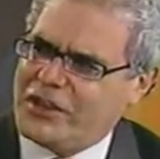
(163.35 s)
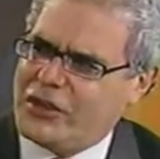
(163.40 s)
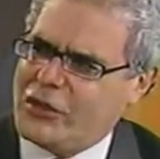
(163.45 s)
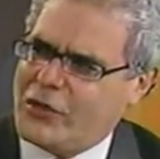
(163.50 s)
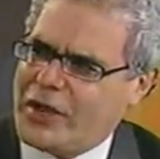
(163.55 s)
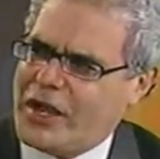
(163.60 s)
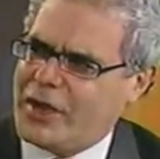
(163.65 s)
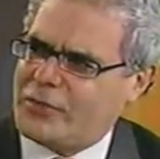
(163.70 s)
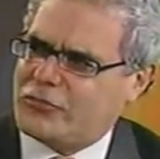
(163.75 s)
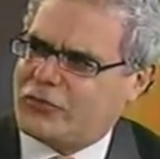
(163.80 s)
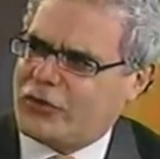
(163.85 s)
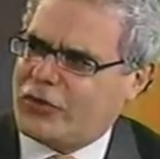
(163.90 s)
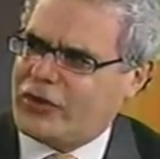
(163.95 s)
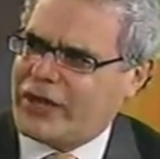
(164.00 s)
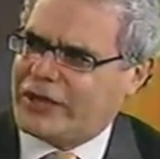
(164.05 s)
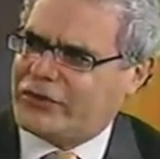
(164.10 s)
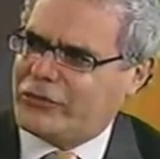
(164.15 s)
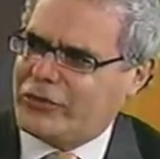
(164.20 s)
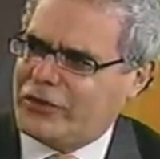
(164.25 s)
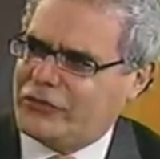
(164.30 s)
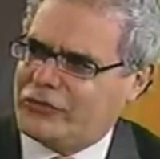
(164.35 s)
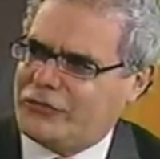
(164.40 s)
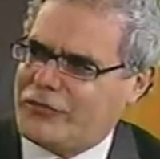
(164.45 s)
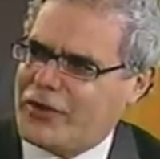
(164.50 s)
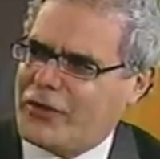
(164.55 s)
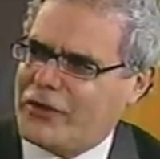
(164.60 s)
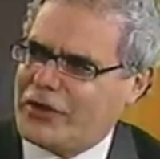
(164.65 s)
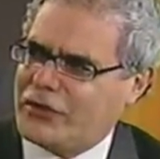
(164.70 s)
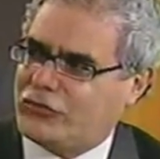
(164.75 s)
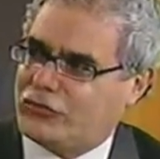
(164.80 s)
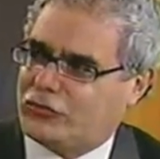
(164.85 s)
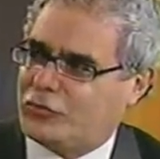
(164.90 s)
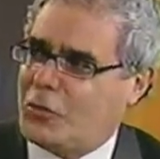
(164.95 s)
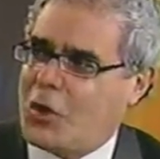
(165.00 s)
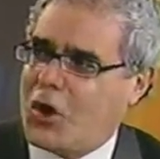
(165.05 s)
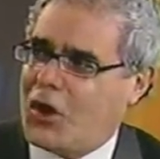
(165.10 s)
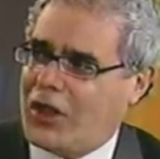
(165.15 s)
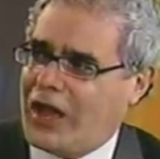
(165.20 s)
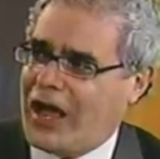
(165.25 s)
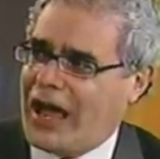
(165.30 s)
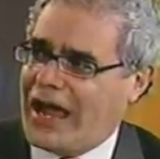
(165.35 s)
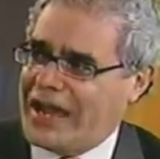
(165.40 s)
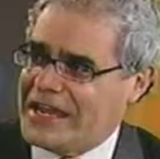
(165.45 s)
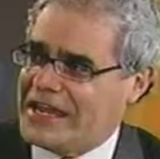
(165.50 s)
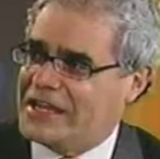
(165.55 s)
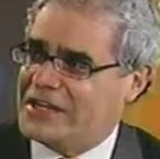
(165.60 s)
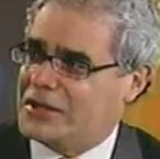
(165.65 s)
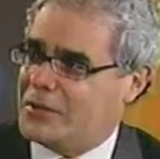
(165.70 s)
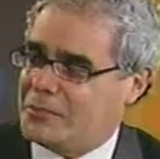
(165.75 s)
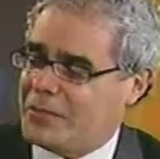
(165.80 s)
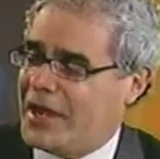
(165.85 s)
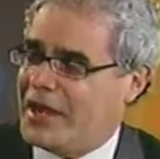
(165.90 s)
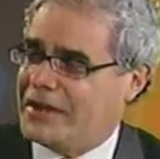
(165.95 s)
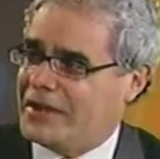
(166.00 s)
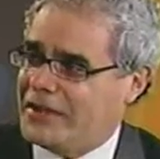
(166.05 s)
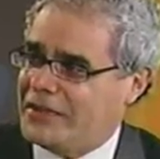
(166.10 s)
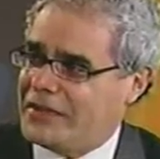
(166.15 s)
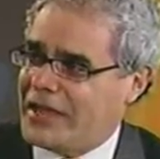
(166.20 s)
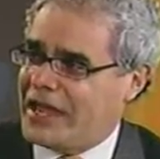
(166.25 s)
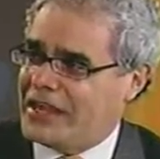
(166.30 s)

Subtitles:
the New Hampshire electorate is very small I independent.